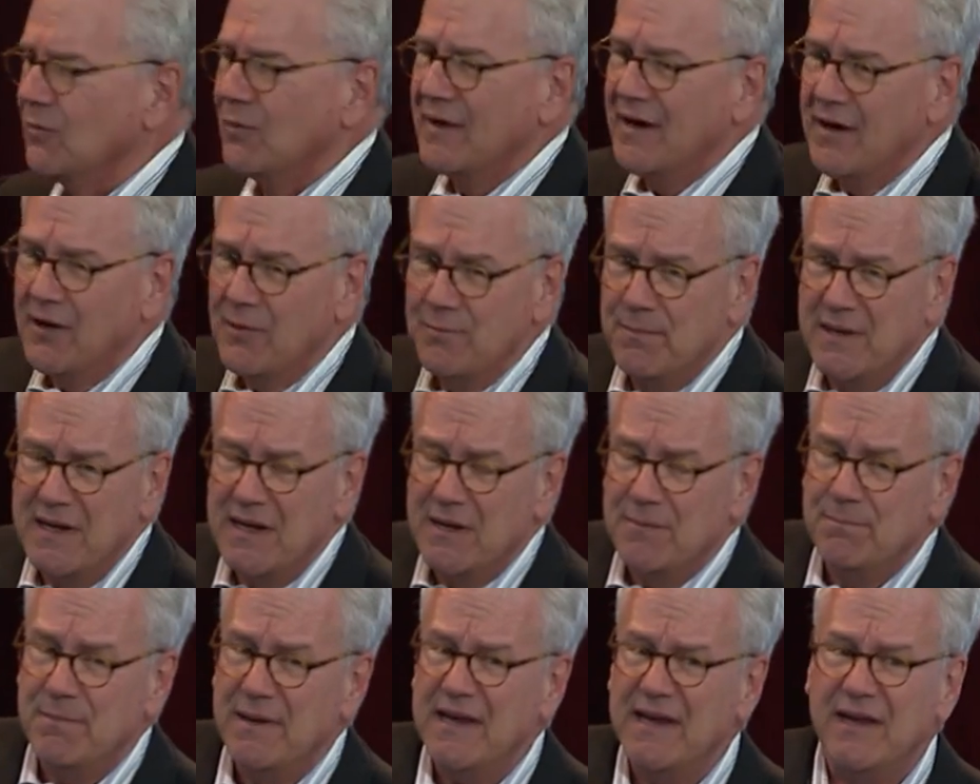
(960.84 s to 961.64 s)
at what
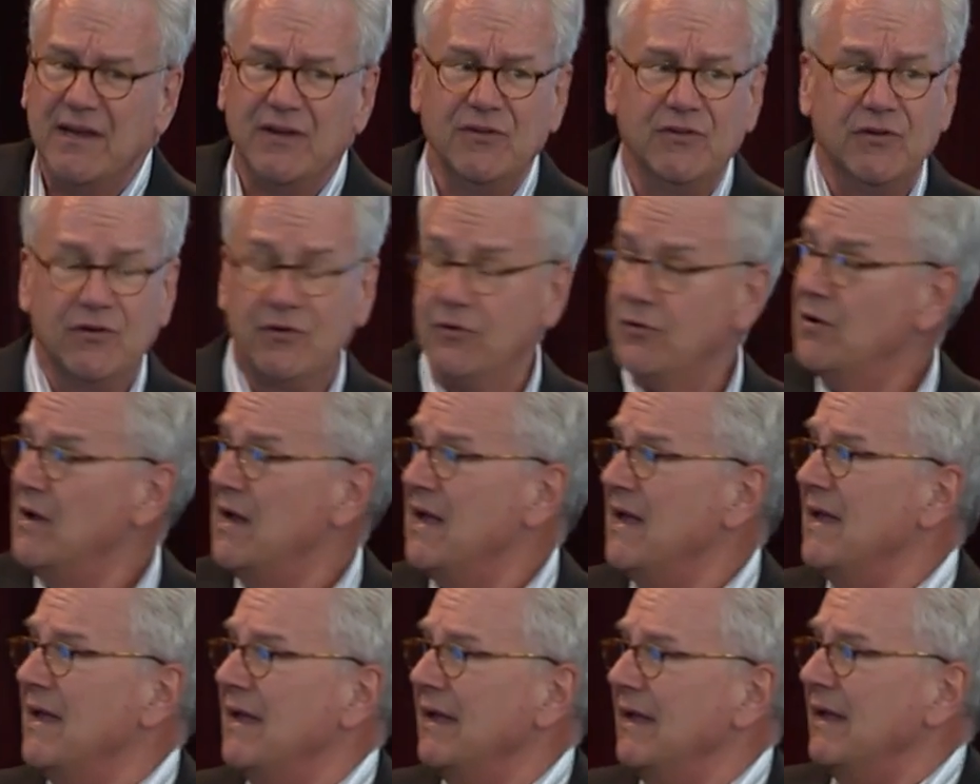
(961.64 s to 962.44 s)
Airbnb can do.
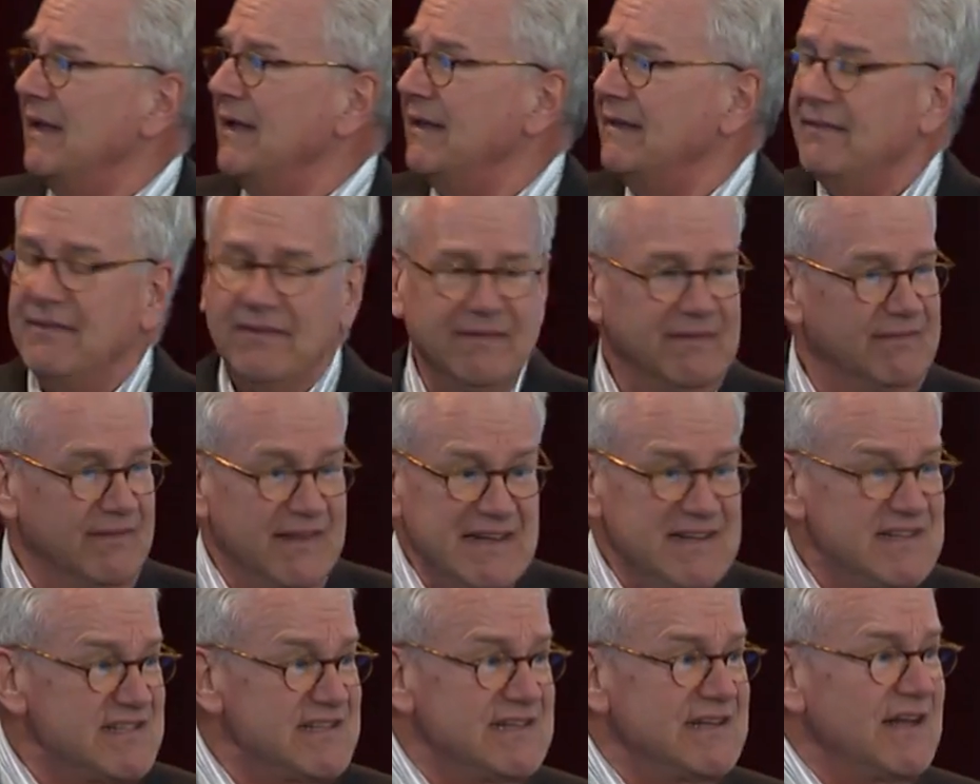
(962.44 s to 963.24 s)

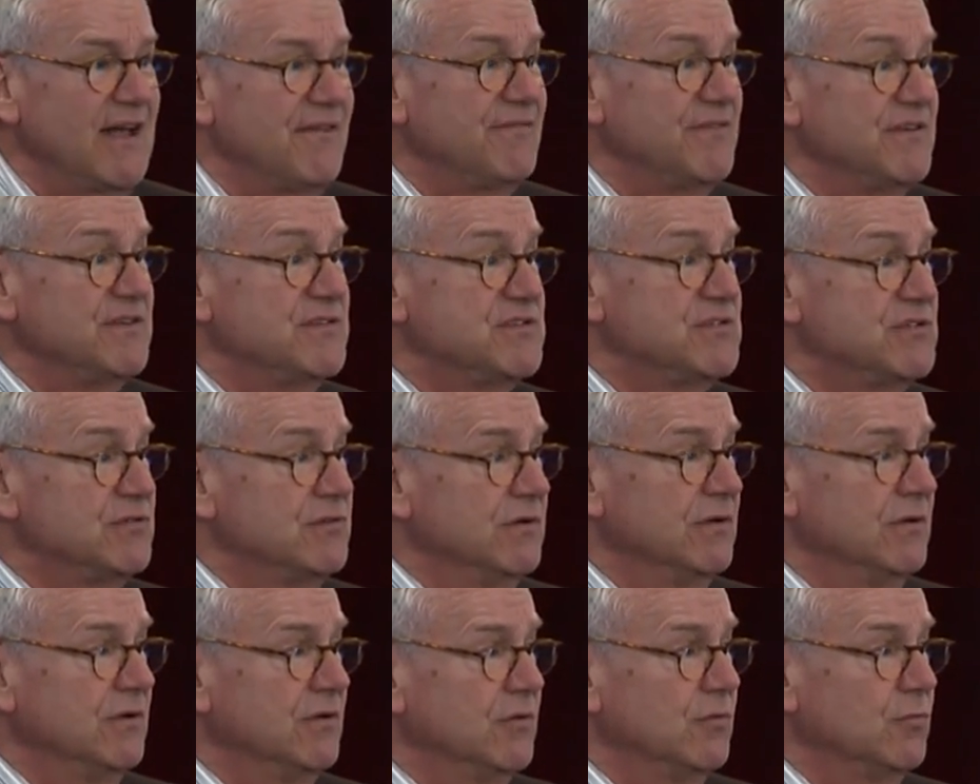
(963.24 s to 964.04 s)
This stuff is
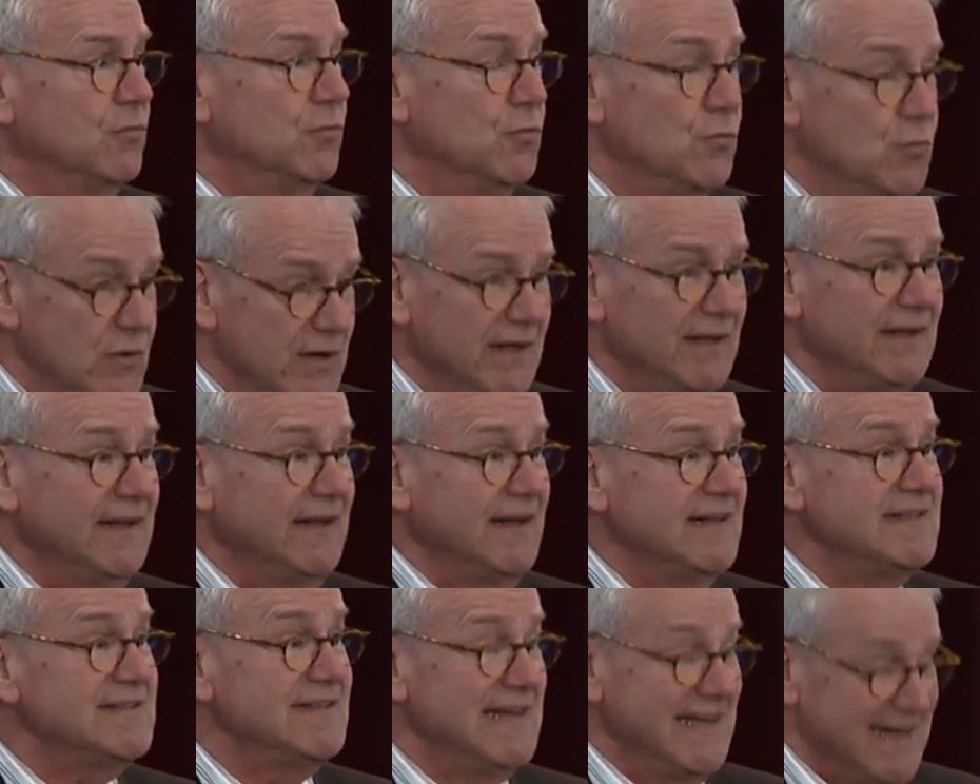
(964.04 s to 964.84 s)
really,
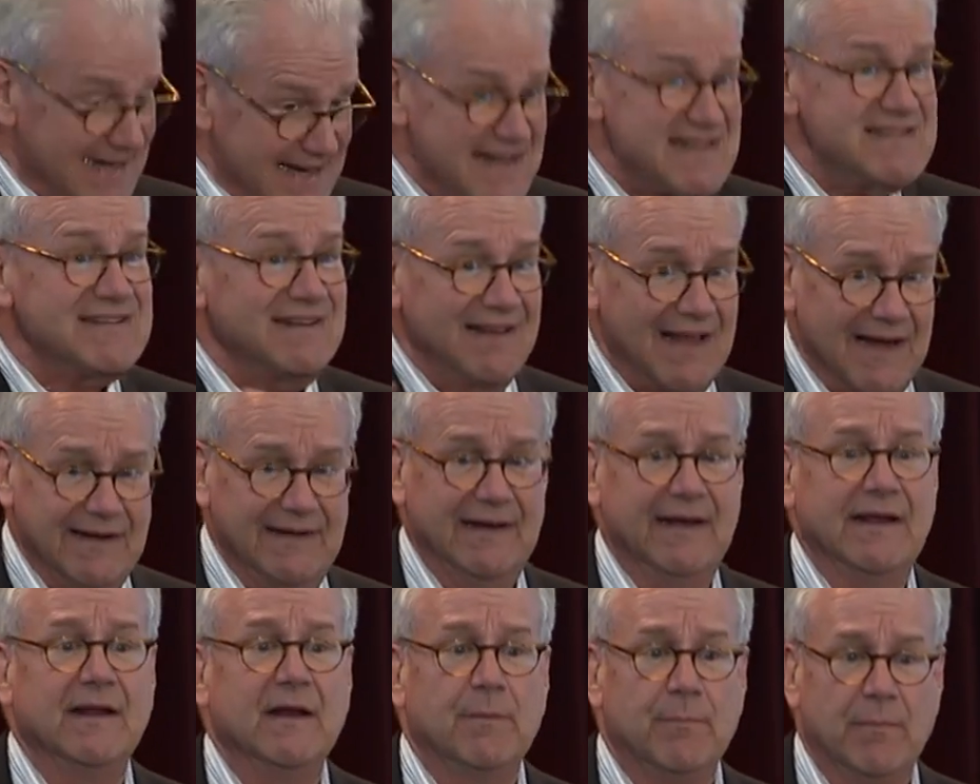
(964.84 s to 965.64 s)
it's, it is
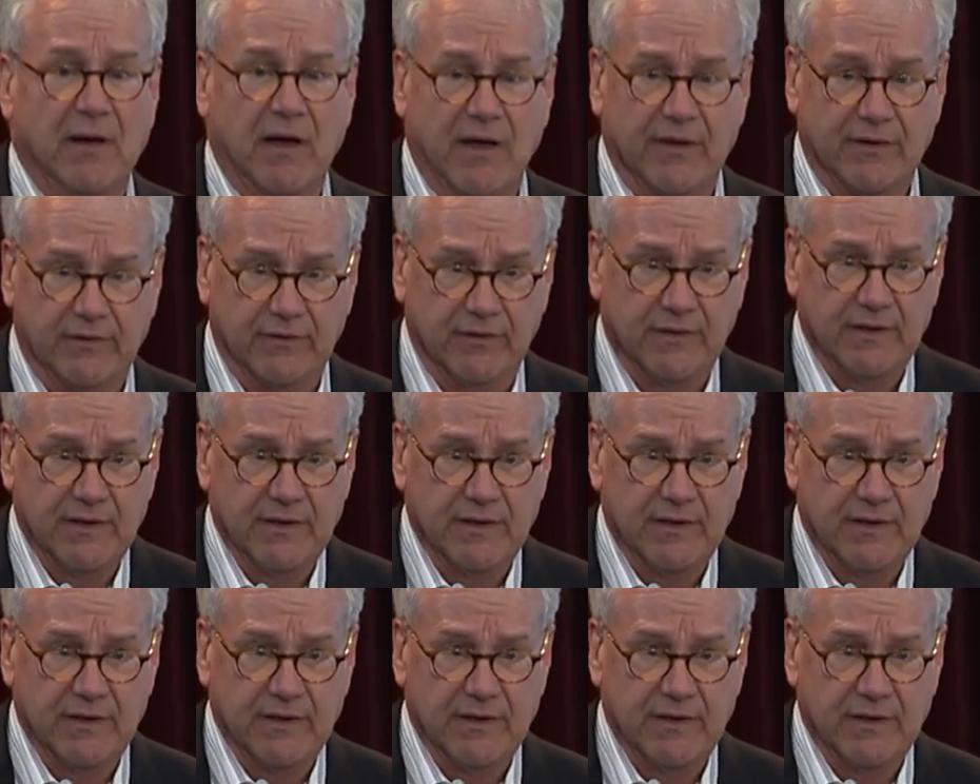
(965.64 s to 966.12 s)
lightning in a bottle.